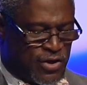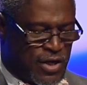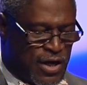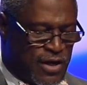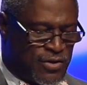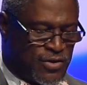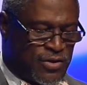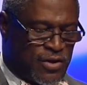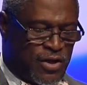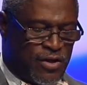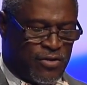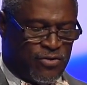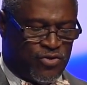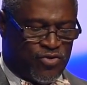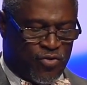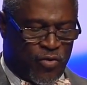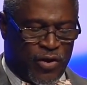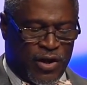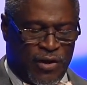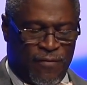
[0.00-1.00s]
KC,
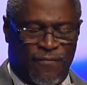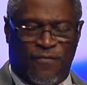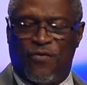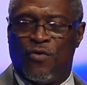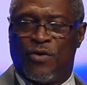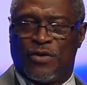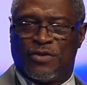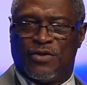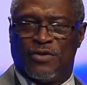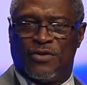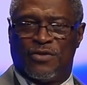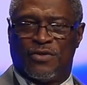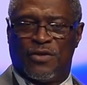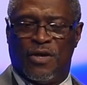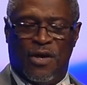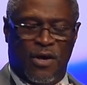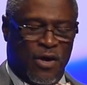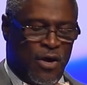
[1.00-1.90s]
joining forces